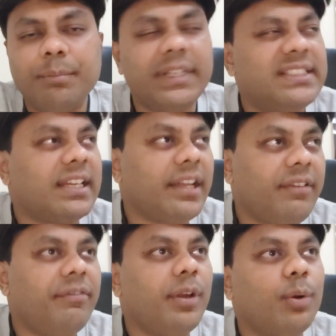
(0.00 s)
Basically,
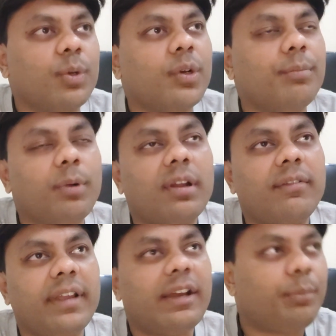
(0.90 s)
if we go to a mall,
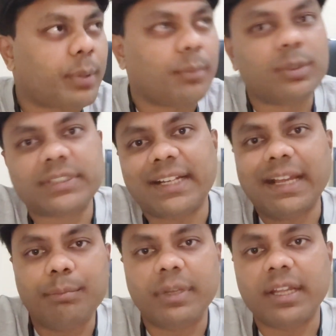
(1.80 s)
we have promotion
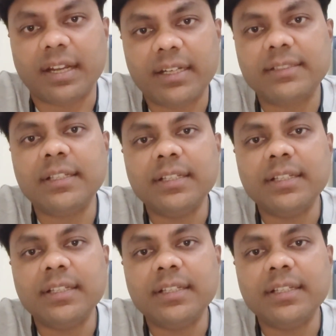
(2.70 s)
happening, right?